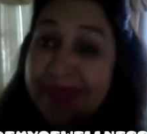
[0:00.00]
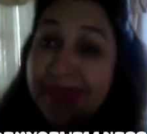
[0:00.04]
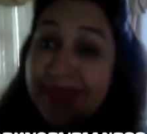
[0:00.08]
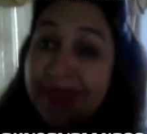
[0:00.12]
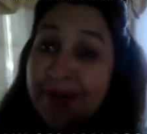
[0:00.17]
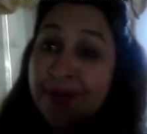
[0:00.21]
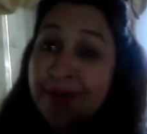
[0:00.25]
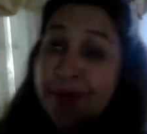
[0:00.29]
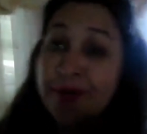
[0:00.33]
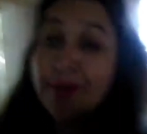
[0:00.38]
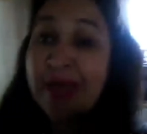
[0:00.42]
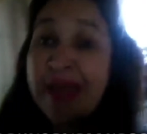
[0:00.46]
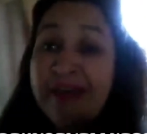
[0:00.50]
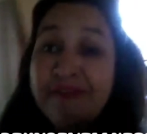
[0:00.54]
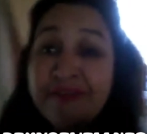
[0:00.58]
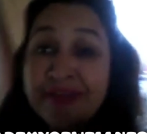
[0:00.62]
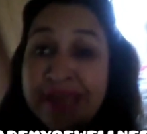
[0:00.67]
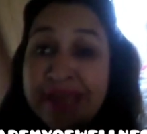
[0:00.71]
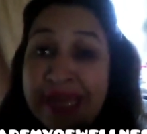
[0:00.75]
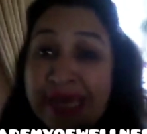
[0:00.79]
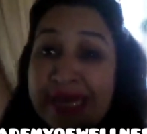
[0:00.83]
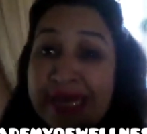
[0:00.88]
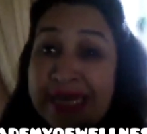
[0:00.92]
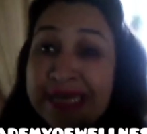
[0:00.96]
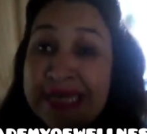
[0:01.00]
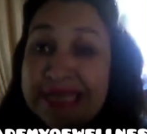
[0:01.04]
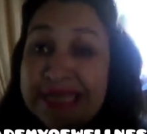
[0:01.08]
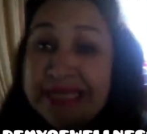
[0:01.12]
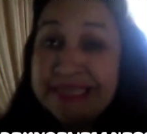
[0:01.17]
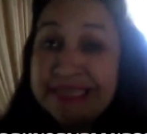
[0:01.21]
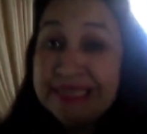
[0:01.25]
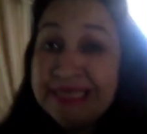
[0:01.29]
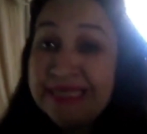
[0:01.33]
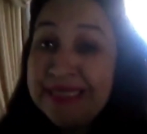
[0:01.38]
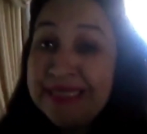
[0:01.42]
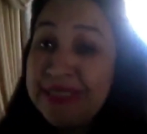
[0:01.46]
there you have it,
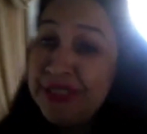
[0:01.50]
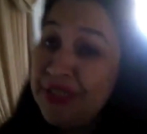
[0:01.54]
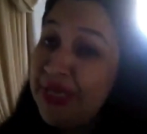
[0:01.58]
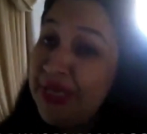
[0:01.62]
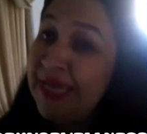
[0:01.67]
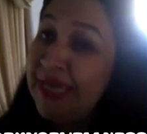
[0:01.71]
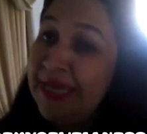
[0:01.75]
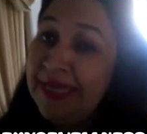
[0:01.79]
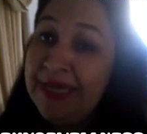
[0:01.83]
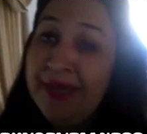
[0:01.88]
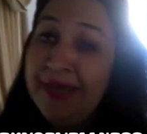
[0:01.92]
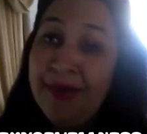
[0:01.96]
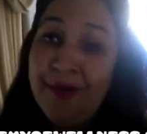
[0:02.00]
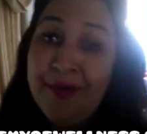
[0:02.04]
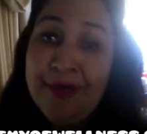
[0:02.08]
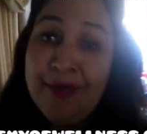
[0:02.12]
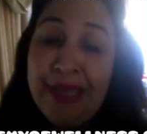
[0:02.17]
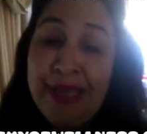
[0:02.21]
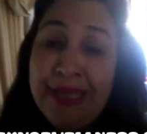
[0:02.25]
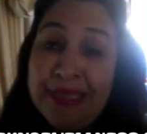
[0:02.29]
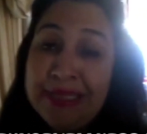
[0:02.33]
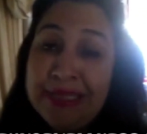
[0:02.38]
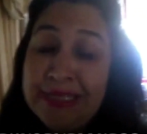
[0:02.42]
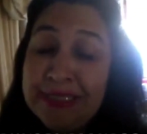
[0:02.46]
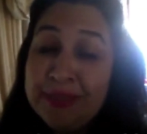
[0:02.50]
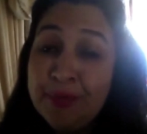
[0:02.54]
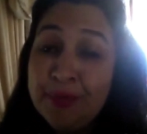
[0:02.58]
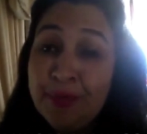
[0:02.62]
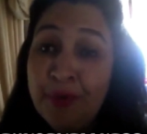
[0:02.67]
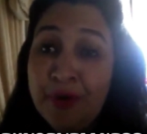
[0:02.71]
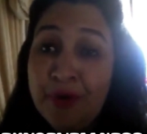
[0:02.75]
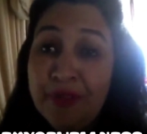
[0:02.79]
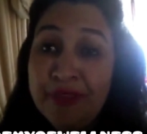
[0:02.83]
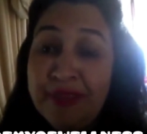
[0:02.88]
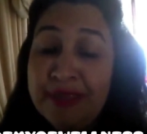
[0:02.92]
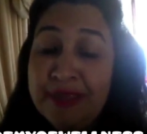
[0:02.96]
guys. Check it out. It is
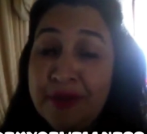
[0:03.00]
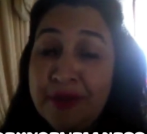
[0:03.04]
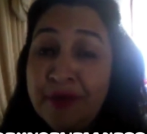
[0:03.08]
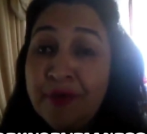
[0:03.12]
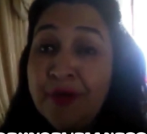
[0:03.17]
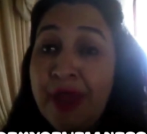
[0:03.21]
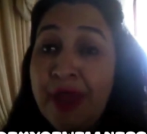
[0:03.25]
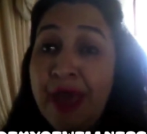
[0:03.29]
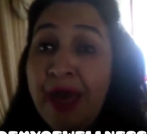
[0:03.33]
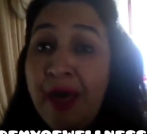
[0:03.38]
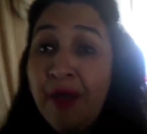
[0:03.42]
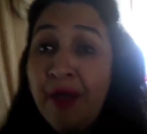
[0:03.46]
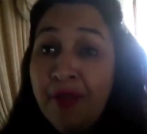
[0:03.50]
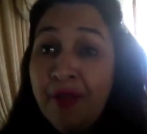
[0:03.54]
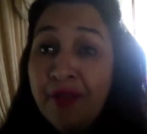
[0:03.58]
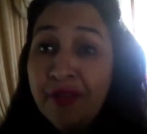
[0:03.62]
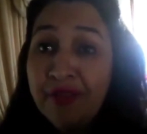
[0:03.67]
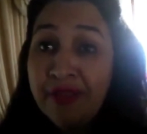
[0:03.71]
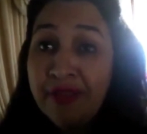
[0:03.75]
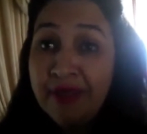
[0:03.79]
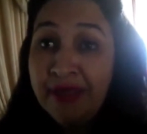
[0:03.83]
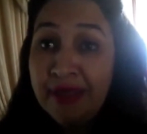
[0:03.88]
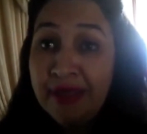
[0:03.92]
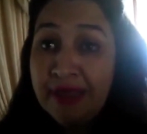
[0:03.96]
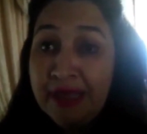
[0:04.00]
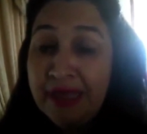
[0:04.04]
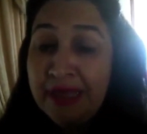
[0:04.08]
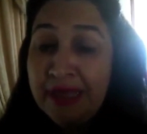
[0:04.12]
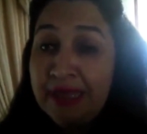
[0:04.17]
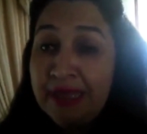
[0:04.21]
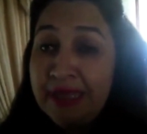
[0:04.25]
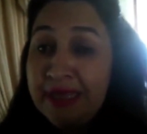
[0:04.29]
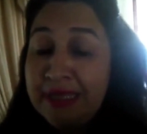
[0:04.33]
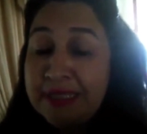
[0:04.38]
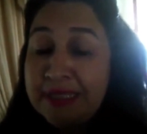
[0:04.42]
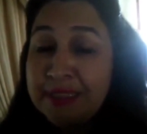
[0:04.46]
worth it. Your health
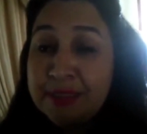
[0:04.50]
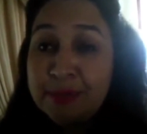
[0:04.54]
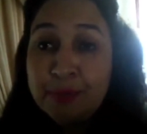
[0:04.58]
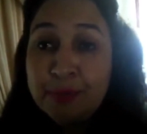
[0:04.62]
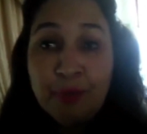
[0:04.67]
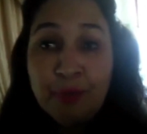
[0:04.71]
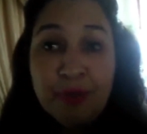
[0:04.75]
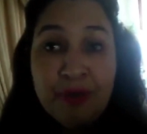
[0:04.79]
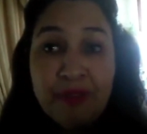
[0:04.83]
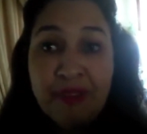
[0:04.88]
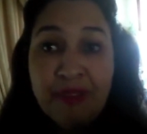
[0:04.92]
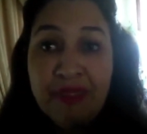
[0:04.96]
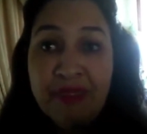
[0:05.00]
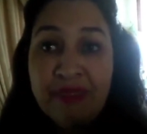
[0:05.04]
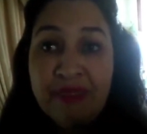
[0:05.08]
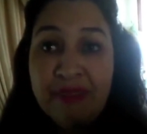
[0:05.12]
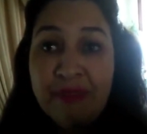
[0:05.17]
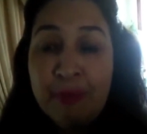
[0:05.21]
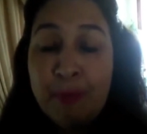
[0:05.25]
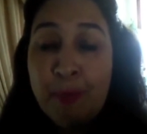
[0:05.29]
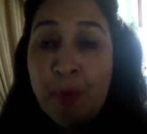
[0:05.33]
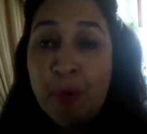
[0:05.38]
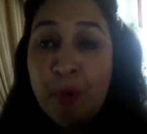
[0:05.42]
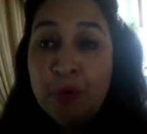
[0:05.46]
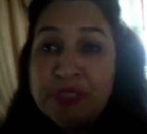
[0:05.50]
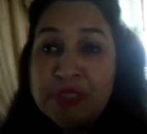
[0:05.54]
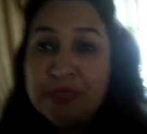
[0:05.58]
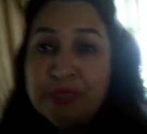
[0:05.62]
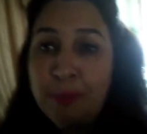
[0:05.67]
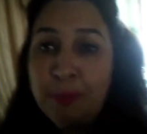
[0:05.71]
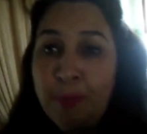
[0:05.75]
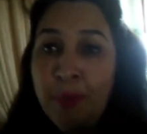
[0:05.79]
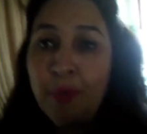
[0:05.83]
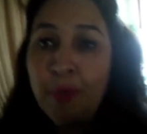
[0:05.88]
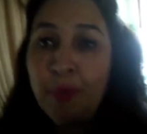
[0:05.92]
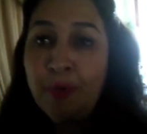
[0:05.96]
it's one of the most
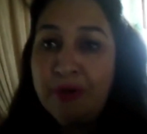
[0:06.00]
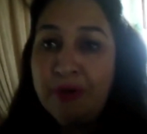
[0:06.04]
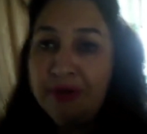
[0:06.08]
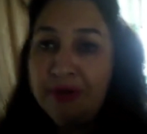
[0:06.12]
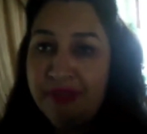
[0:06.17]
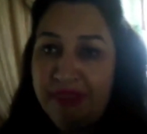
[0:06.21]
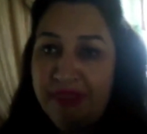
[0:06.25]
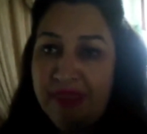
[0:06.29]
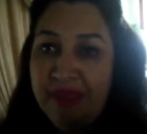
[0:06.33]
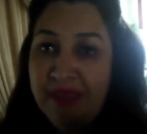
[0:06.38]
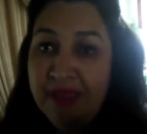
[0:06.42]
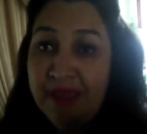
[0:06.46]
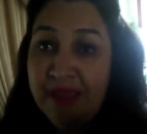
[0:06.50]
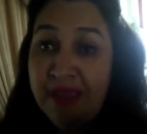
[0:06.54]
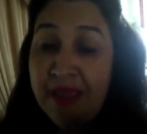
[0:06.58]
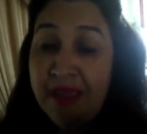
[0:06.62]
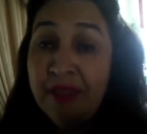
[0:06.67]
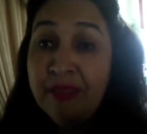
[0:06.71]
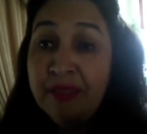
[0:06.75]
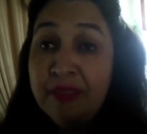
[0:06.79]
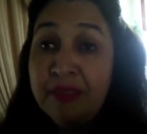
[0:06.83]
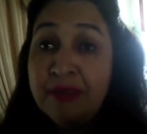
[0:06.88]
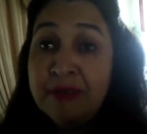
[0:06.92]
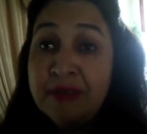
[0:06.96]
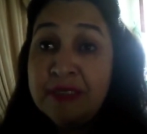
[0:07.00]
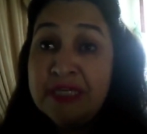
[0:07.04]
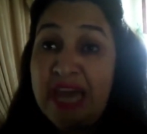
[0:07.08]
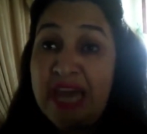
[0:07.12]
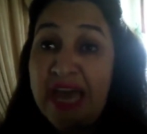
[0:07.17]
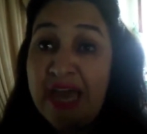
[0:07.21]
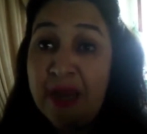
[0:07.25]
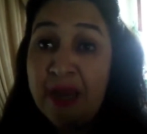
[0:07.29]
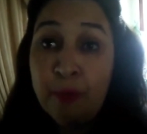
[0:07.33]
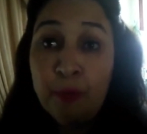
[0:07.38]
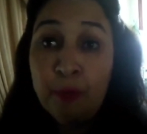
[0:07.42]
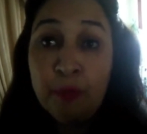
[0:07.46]
important things in the
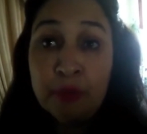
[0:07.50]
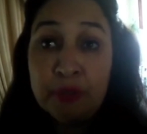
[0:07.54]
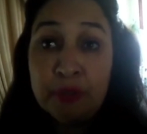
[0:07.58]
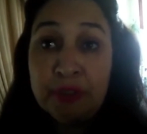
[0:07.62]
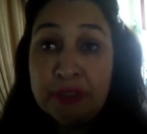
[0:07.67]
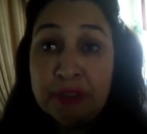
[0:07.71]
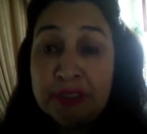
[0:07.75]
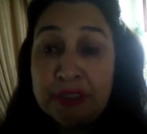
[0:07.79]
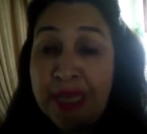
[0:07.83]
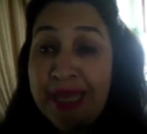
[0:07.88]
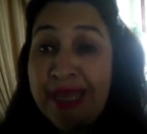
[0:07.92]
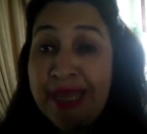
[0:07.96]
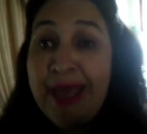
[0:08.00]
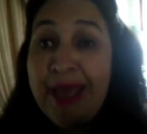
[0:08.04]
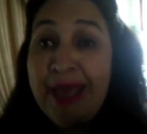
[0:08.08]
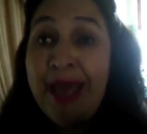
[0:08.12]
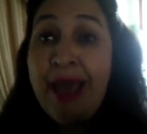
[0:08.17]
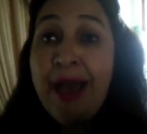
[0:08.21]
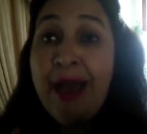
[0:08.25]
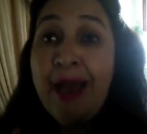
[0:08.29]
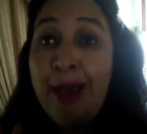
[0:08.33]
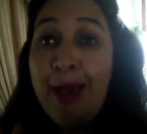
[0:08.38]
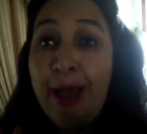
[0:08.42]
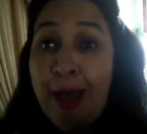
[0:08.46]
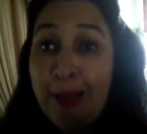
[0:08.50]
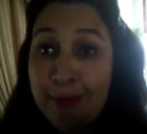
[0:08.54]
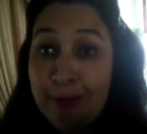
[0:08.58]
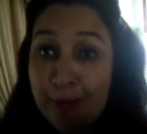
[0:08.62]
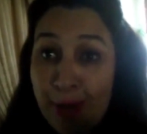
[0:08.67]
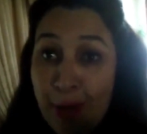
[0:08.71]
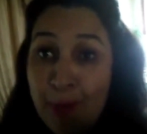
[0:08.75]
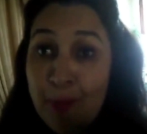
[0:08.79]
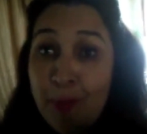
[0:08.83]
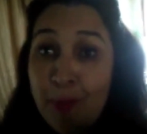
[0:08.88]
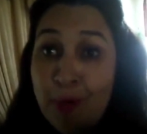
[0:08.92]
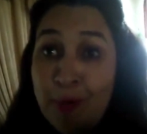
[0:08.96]
entire world. A
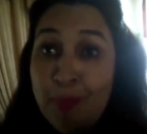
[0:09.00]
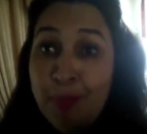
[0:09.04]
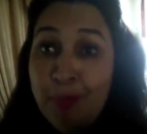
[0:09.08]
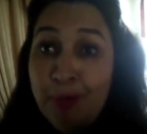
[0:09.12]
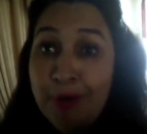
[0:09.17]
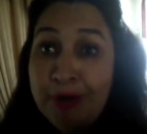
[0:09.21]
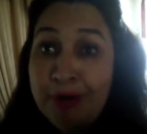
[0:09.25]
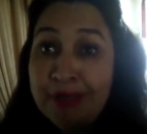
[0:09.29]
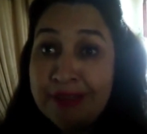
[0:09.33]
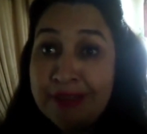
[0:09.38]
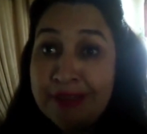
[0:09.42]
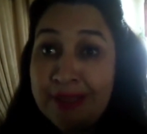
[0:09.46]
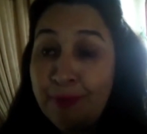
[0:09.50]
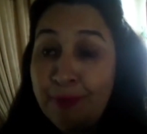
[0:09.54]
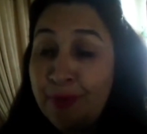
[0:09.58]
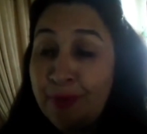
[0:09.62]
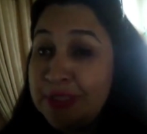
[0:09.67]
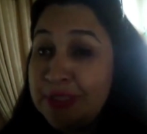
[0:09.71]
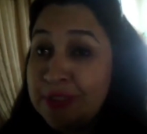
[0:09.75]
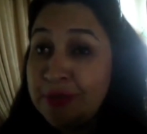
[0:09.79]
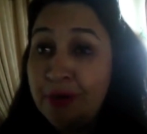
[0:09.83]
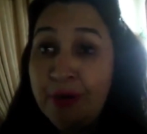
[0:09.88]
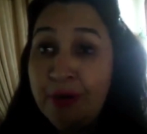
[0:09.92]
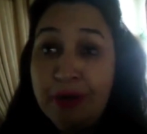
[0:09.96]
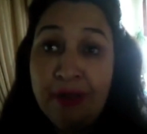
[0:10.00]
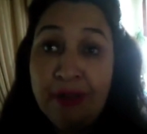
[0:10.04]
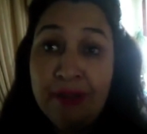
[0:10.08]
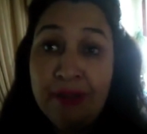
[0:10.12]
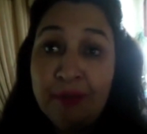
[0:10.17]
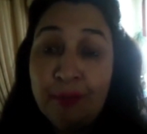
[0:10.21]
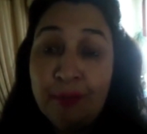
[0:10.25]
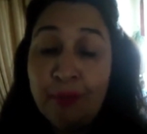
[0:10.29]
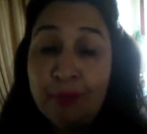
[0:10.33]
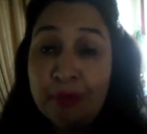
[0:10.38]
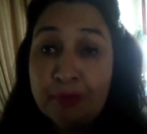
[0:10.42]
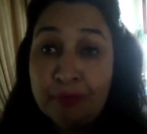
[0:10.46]
lot more important than what's going on in
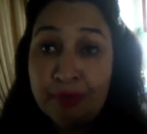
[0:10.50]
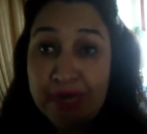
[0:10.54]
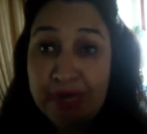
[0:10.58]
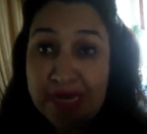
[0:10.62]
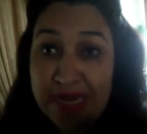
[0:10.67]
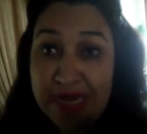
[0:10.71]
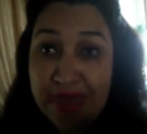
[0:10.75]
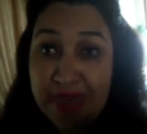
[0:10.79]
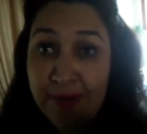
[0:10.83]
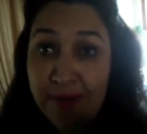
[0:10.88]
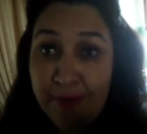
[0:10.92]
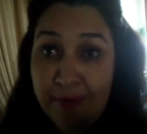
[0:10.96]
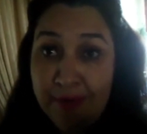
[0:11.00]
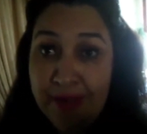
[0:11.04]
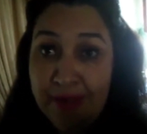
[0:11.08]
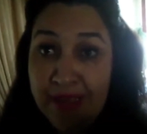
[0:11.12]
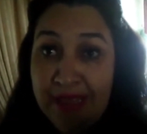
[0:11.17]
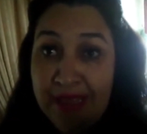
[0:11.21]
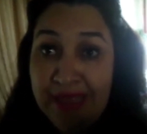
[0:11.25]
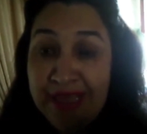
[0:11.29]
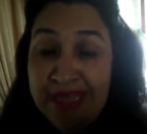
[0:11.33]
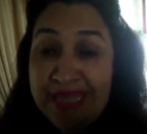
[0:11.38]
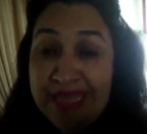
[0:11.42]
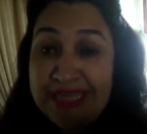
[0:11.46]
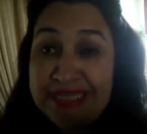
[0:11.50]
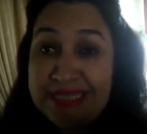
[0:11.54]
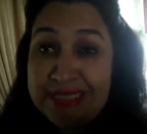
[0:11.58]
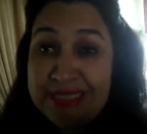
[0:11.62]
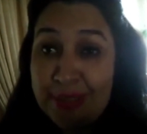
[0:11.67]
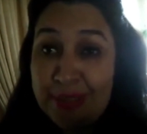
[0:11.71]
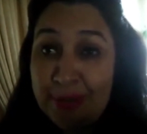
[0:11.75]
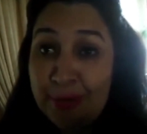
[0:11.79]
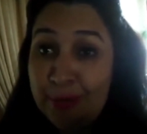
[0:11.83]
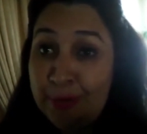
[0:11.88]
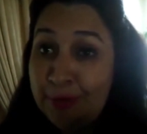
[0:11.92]
the world right now. So